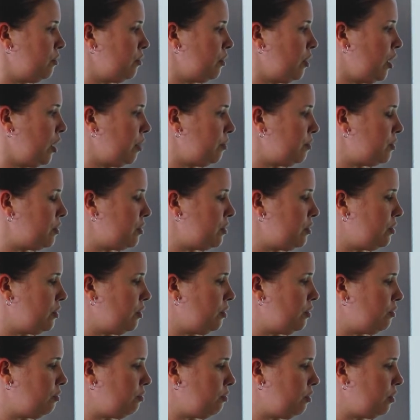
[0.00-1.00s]
up to the
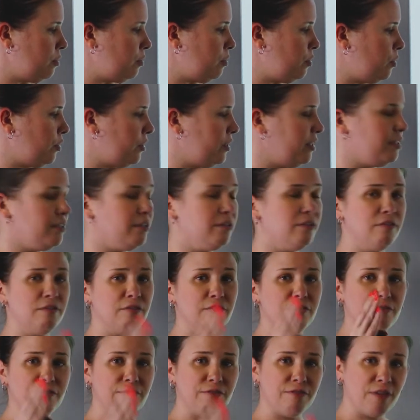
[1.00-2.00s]
3.5,
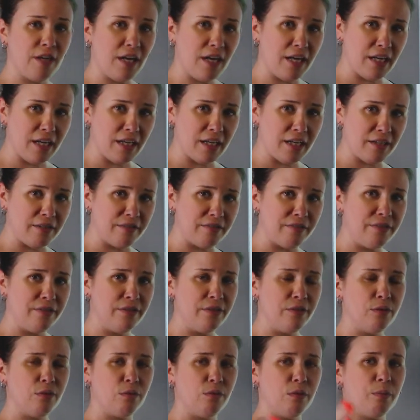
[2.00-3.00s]

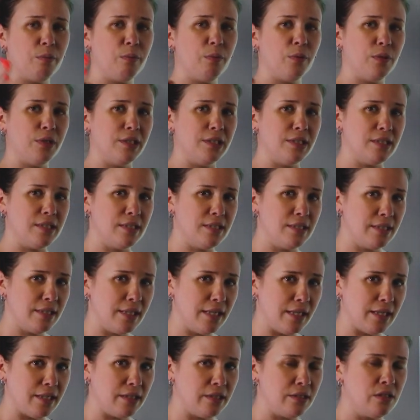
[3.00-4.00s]

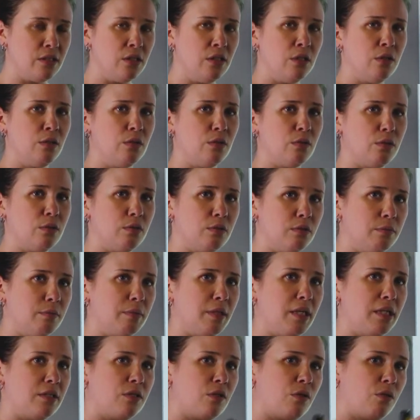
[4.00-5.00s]
3.6, or going
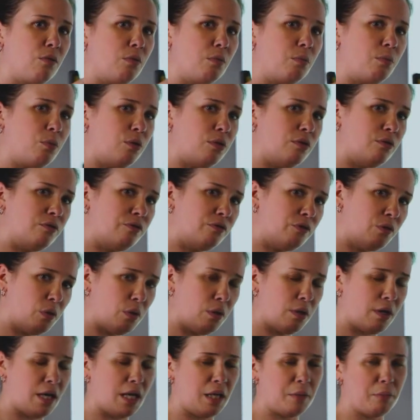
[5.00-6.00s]
back to
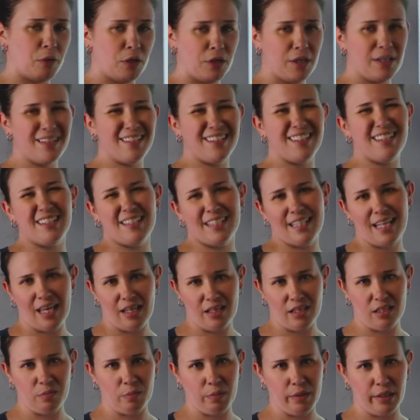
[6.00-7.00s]
3.4, it had markings to the
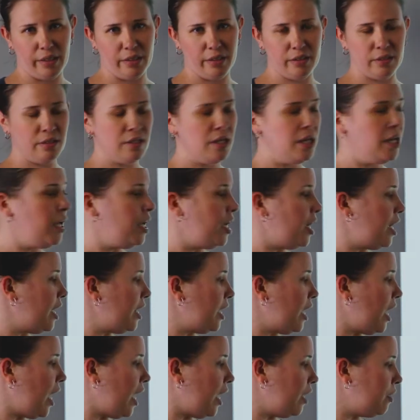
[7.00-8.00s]
10th place.
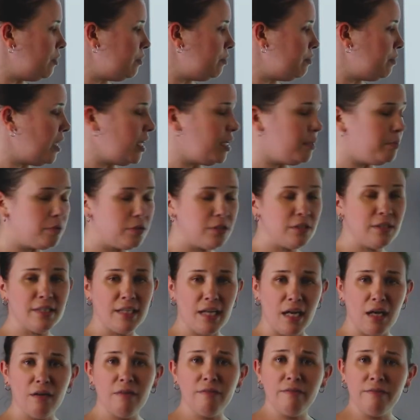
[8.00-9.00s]
And I'm able to
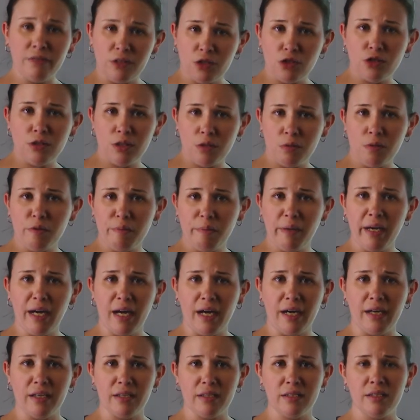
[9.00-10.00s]
tell visually with my
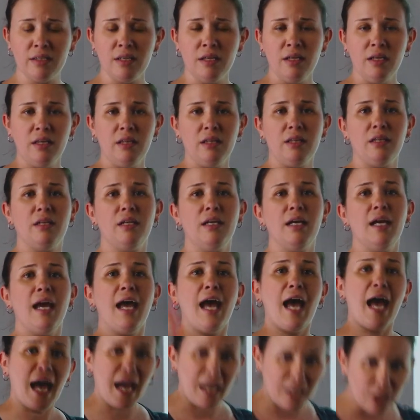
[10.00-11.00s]
eyes that it
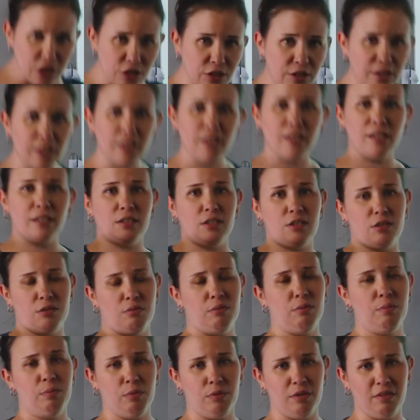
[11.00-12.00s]
actually hits
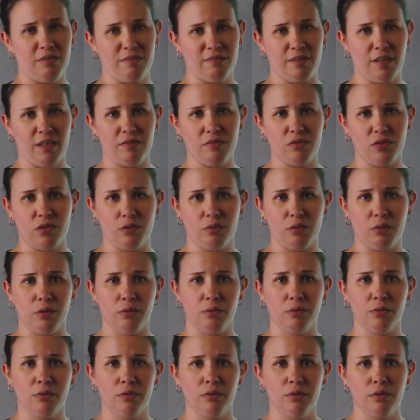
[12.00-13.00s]

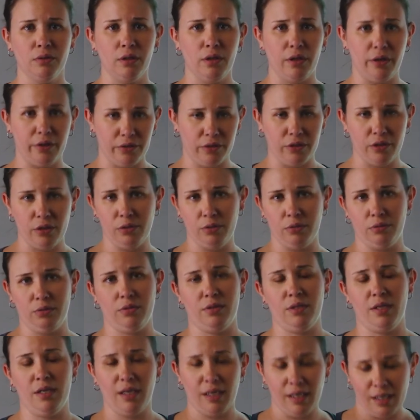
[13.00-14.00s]
3.50 on the nose,
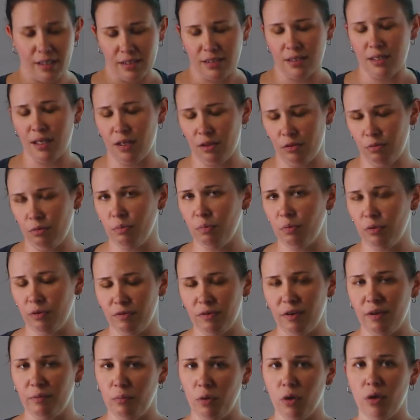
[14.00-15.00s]
that it hits that
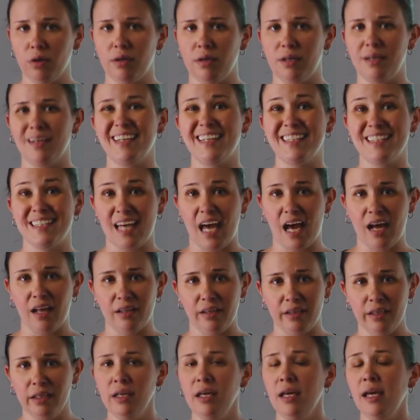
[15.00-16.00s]
3.5 marking
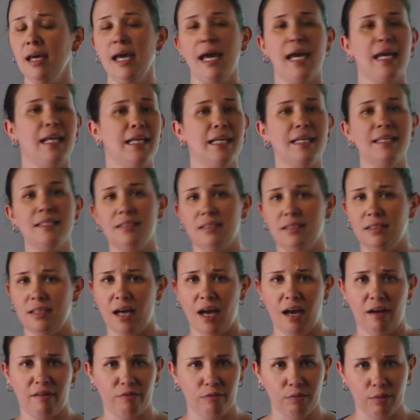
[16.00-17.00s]
exactly and isn't
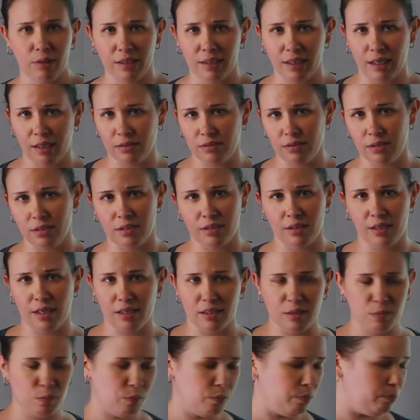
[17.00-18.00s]
halfway down to the
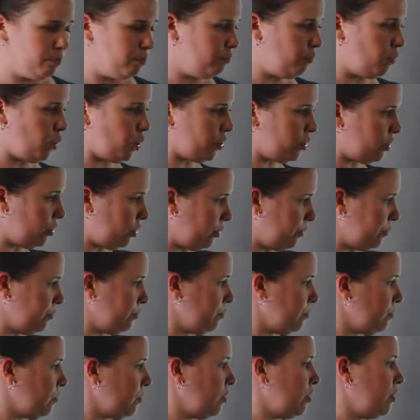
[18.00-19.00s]
next marker.
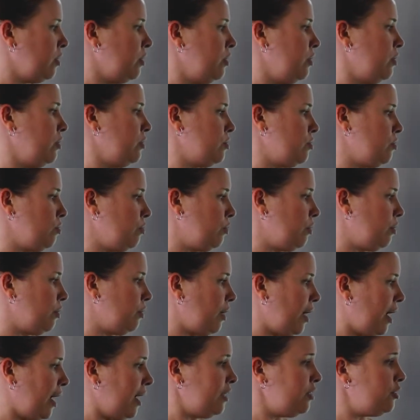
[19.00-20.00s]
So we're
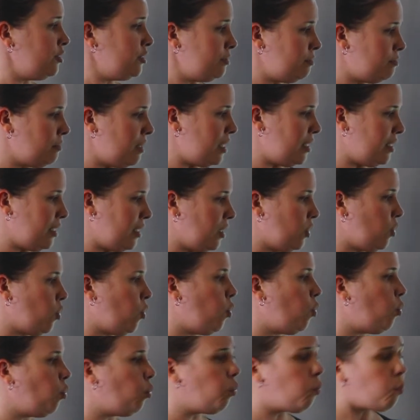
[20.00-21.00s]
actually making
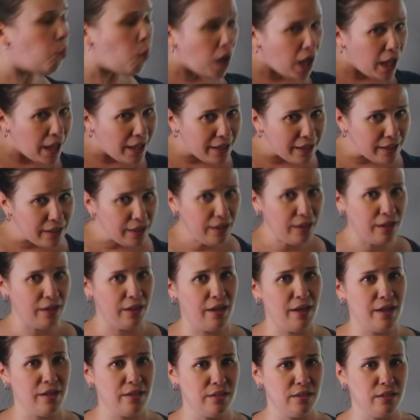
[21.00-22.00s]
one
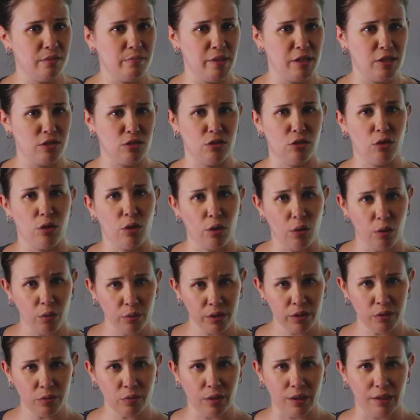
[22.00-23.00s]
estimation,
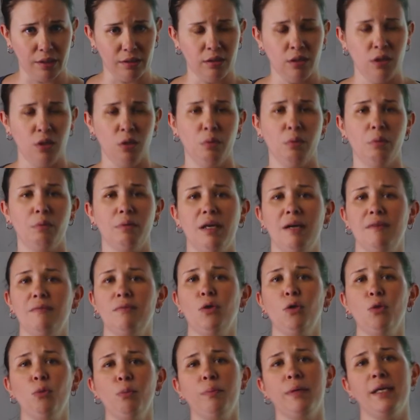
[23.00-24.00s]
only one. We would have
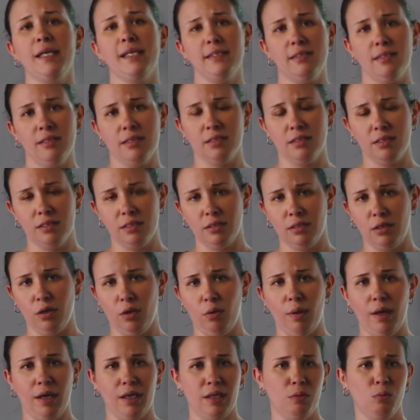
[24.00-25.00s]
no basis to
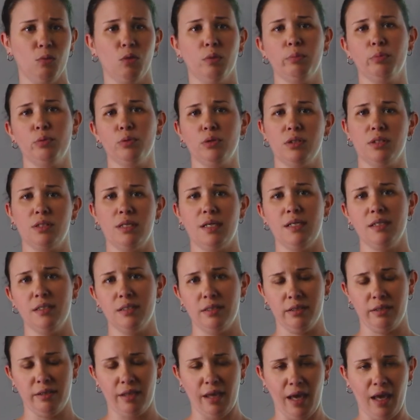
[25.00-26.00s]
go any more precise
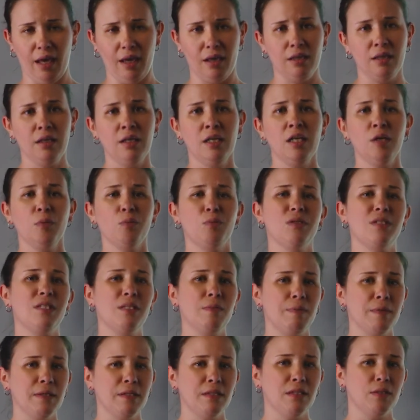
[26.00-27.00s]
than that. But
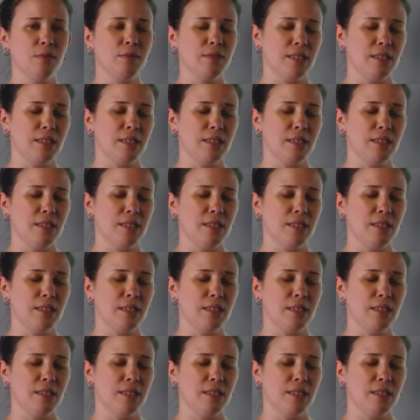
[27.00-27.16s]
typically